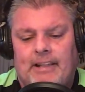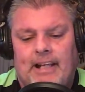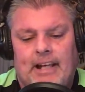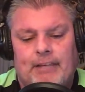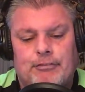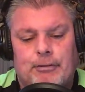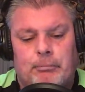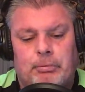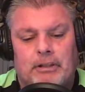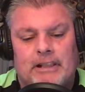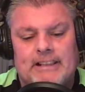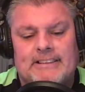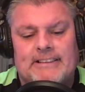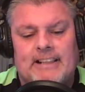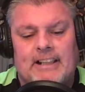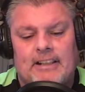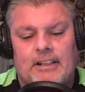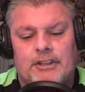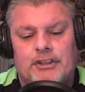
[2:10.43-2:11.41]
after police
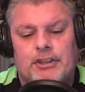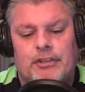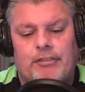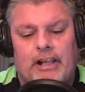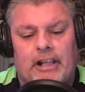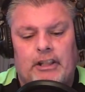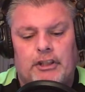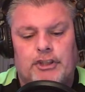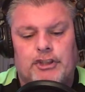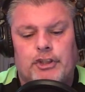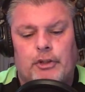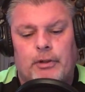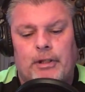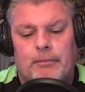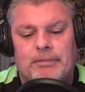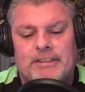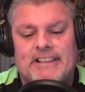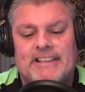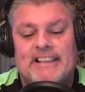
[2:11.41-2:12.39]
said a surveillance showed
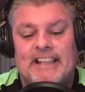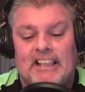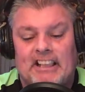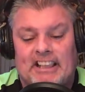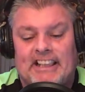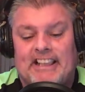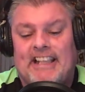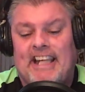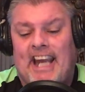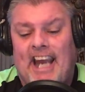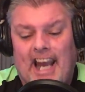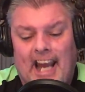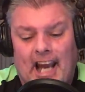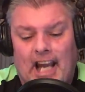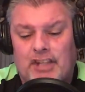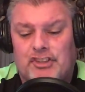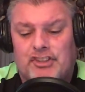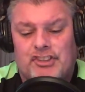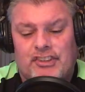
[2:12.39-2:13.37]
him stealing
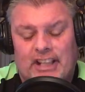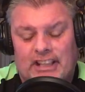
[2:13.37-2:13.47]
cash.